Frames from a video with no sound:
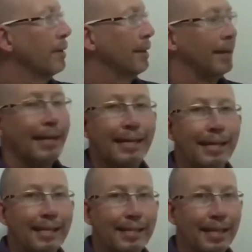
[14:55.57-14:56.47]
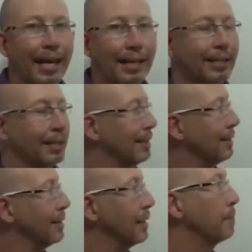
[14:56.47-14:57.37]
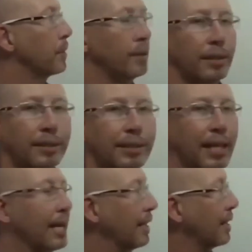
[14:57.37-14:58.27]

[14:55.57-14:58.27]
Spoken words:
an exact number, a date,